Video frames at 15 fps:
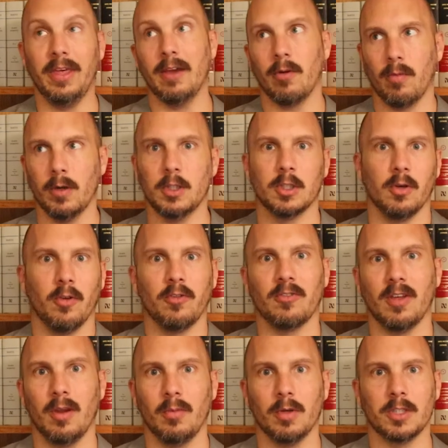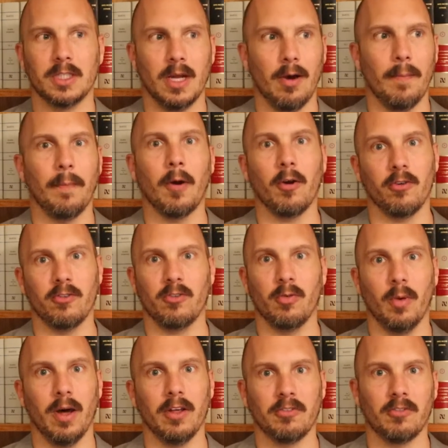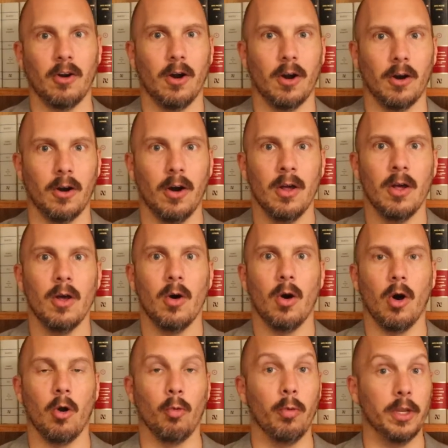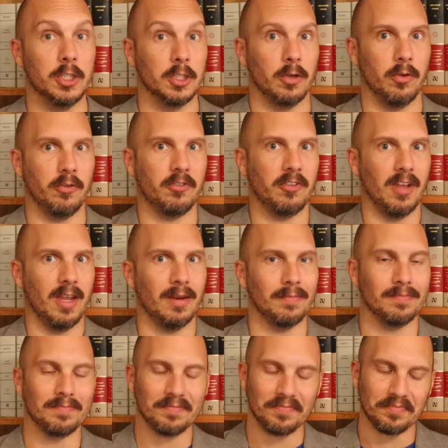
original sin, which now imparts to us our original sin.